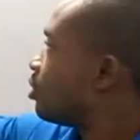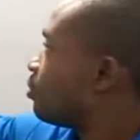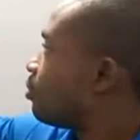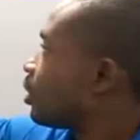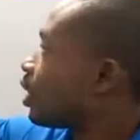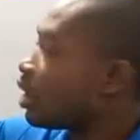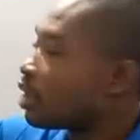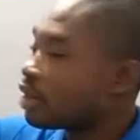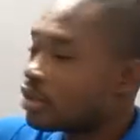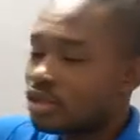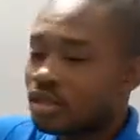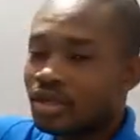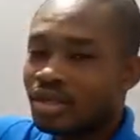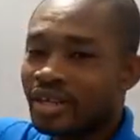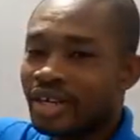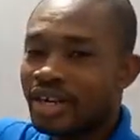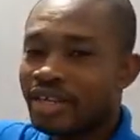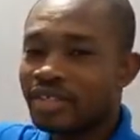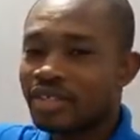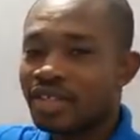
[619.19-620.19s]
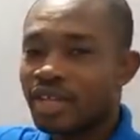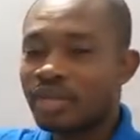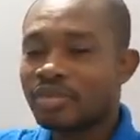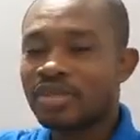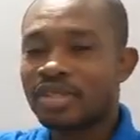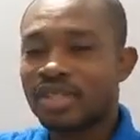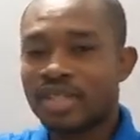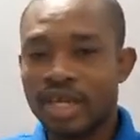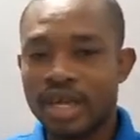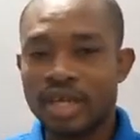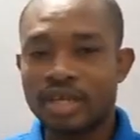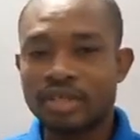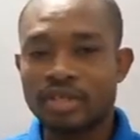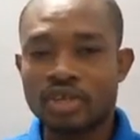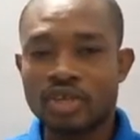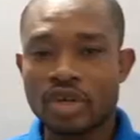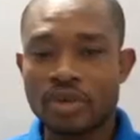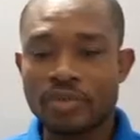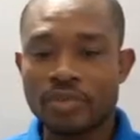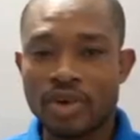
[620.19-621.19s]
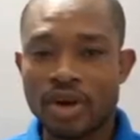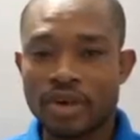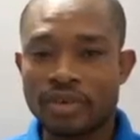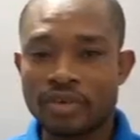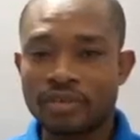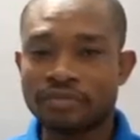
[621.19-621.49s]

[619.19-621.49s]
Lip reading: plus 9 times 10 to the power